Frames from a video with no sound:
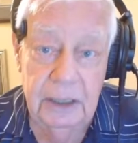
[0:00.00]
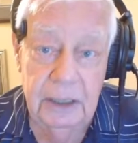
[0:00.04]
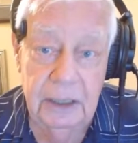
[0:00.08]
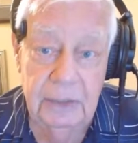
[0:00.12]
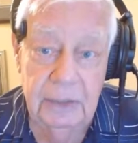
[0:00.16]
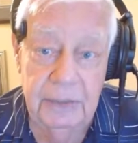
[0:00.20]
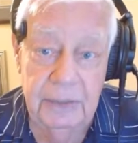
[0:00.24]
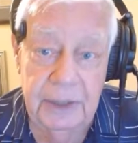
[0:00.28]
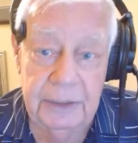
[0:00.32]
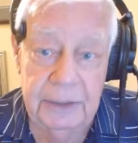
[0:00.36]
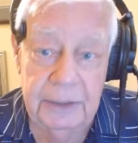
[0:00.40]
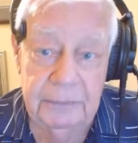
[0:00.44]

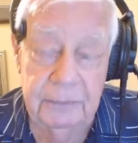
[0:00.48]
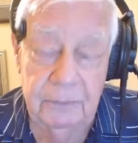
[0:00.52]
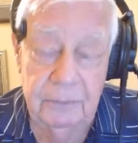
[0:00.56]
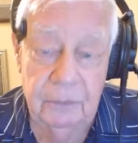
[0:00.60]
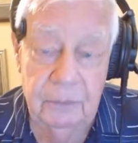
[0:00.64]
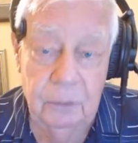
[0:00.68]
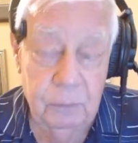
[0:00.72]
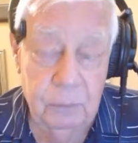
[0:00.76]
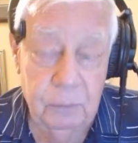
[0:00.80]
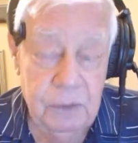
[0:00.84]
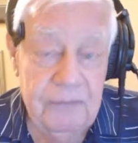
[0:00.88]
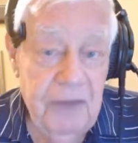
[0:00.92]
that
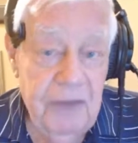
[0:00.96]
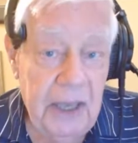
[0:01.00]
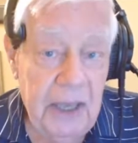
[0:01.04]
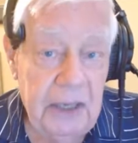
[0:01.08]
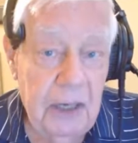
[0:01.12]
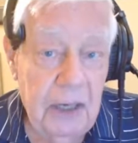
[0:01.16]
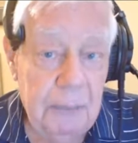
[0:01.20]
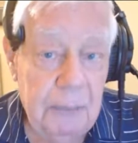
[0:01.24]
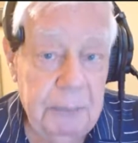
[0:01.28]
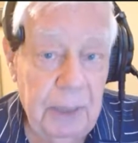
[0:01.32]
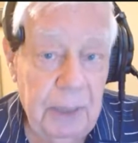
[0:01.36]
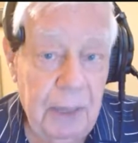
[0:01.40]
we've
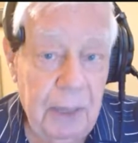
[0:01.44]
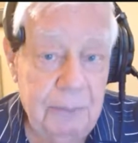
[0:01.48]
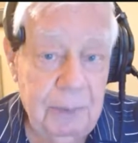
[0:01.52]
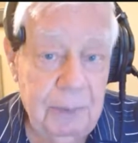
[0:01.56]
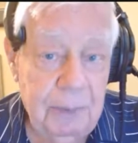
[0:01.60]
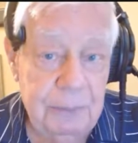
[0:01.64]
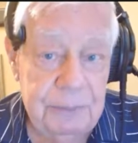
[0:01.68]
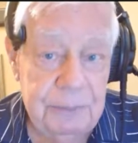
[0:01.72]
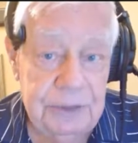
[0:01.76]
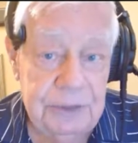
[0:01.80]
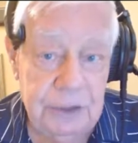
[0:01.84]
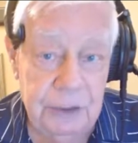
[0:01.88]
had our
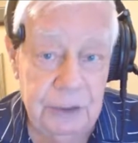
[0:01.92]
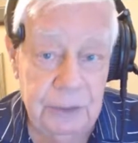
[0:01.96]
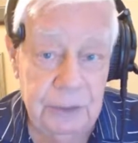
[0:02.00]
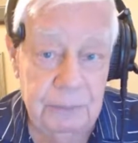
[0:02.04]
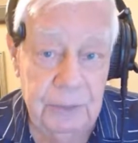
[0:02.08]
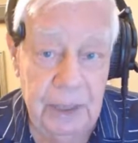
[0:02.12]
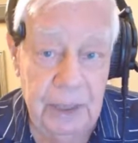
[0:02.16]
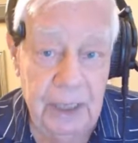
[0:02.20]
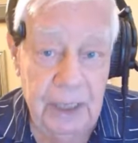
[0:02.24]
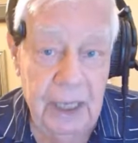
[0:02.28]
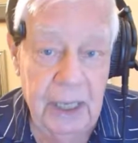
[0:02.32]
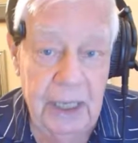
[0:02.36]
problems
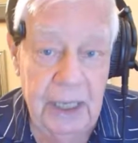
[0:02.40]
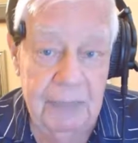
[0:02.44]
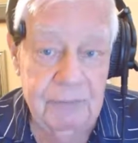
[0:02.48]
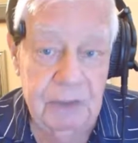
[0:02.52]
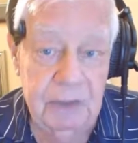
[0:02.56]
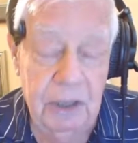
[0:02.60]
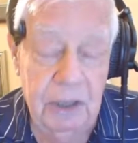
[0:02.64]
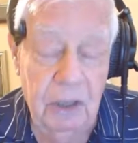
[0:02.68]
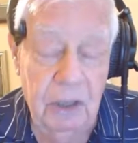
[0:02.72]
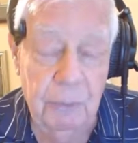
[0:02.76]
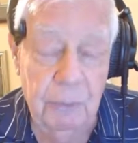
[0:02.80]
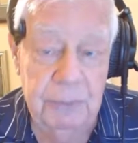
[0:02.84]
here, and I
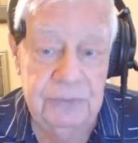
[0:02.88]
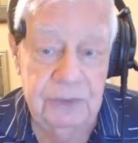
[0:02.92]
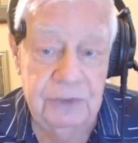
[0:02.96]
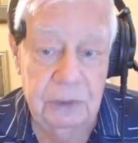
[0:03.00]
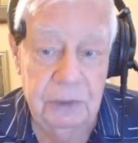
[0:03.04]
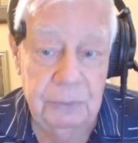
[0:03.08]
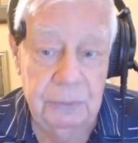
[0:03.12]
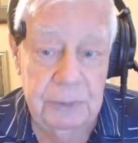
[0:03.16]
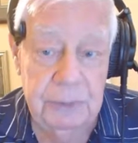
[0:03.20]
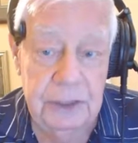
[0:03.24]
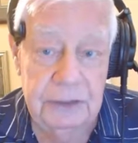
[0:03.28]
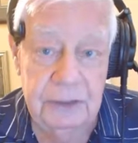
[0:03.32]
haven't always
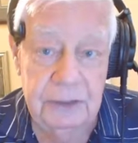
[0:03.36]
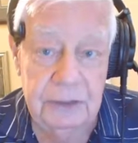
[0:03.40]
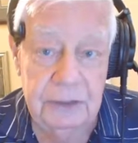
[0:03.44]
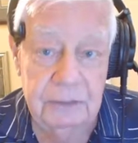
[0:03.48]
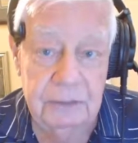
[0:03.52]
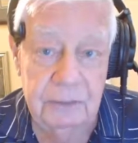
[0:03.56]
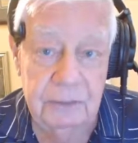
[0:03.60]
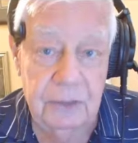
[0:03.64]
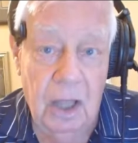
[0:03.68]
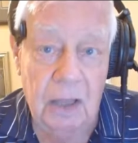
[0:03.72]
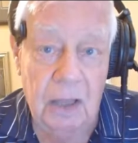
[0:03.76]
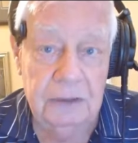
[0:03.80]
agreed
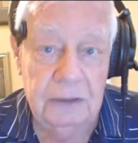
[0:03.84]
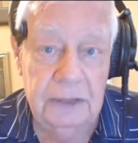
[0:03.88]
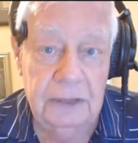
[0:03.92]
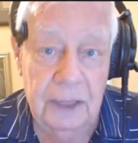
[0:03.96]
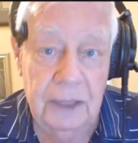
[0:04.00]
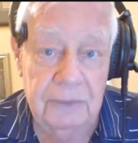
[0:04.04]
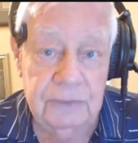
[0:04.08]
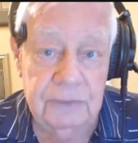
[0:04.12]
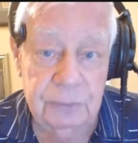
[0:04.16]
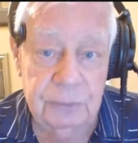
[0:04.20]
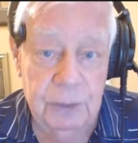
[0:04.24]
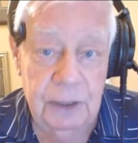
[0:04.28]
that
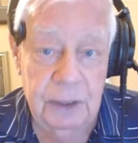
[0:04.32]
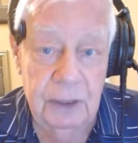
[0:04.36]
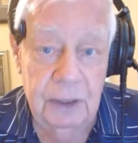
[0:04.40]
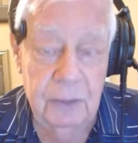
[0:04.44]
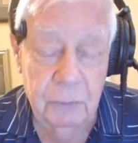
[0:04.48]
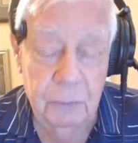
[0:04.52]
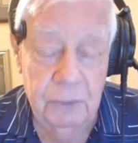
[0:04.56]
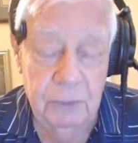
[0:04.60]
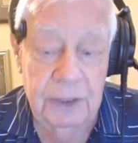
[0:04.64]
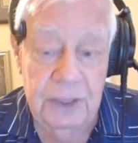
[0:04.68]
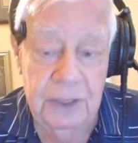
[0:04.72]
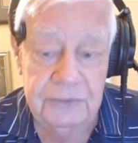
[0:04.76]
lockdowns
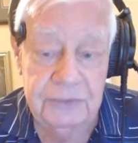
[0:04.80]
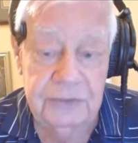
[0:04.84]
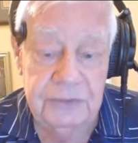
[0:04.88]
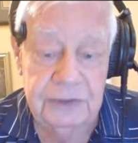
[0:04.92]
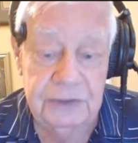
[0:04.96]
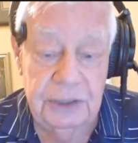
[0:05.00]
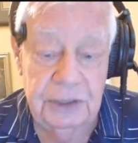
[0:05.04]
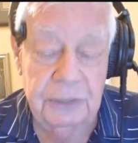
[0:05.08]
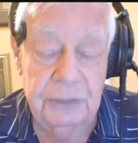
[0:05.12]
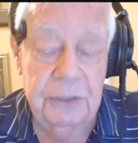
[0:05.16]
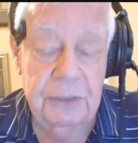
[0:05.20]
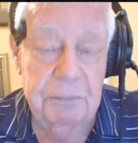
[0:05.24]
were
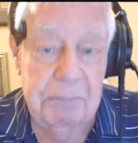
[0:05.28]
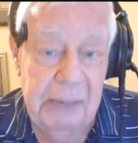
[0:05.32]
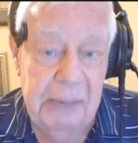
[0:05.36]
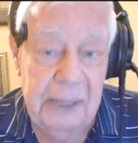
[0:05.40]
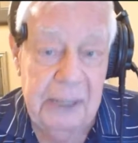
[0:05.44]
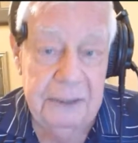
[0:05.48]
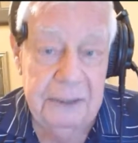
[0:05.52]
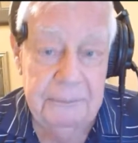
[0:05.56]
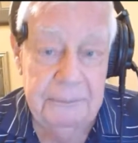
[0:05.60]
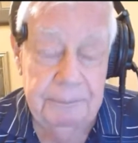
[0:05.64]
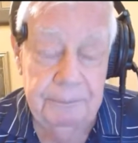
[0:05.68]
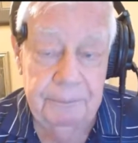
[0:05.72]
necessary,
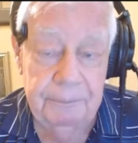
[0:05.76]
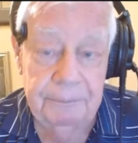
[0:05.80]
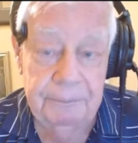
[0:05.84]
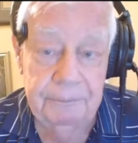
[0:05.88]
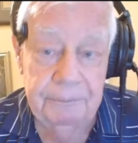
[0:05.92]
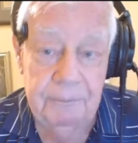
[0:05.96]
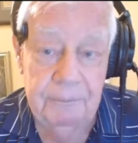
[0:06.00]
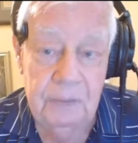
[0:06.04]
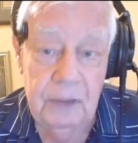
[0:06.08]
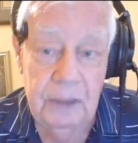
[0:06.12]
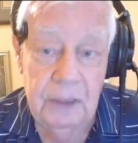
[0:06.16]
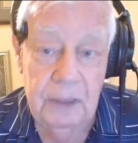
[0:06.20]
but
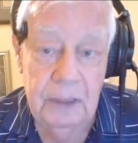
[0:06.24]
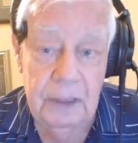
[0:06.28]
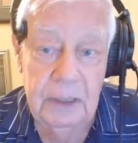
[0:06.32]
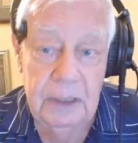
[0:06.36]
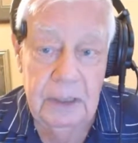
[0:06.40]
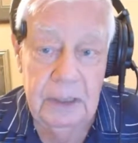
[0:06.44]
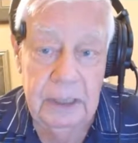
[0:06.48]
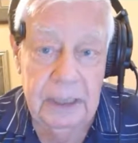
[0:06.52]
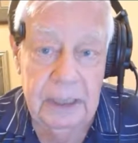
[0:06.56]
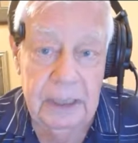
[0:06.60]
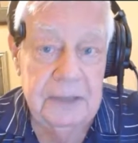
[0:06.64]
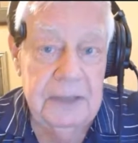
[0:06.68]

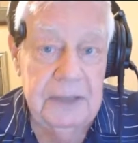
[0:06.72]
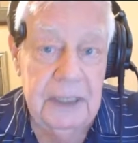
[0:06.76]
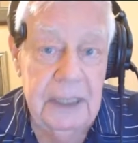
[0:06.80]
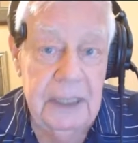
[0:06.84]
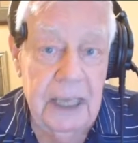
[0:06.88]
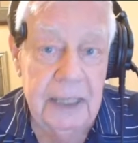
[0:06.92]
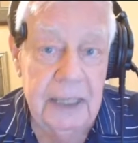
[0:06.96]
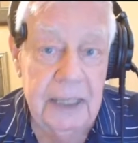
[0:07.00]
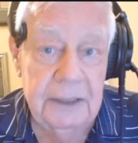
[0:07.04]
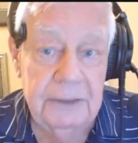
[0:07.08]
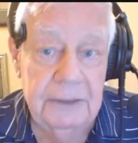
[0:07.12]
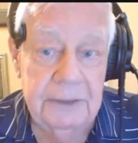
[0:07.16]
in
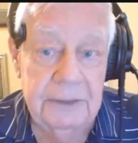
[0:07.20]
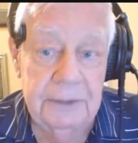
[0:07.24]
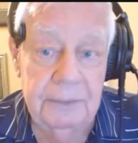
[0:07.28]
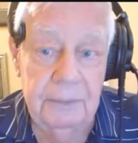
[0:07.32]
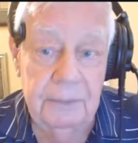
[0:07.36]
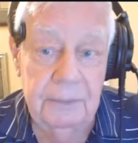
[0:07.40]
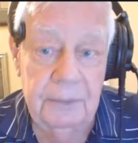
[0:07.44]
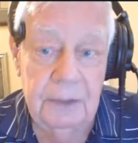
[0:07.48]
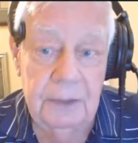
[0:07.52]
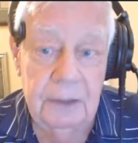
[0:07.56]
the end,